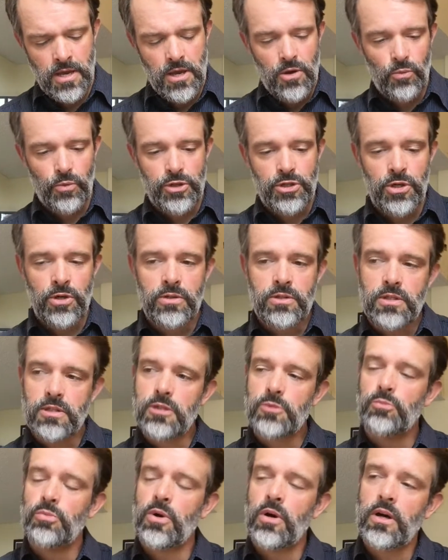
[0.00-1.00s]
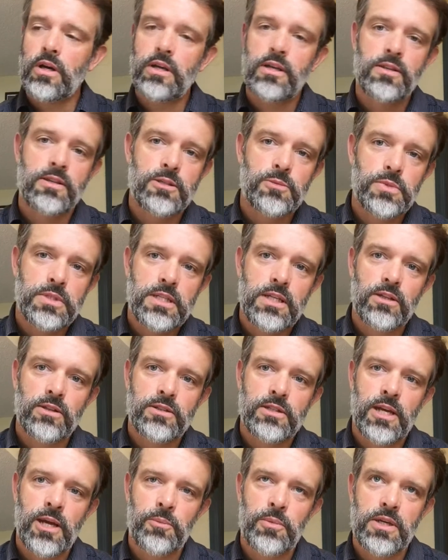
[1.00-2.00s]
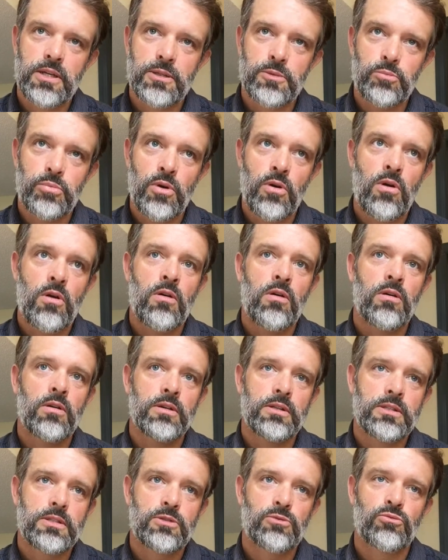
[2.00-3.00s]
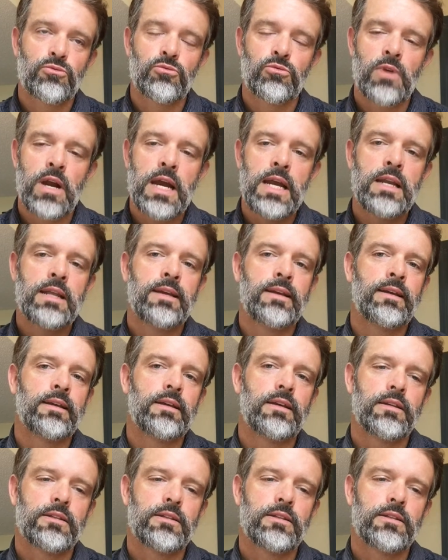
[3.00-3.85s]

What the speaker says: We chose this book in this particular time because Paul is writing,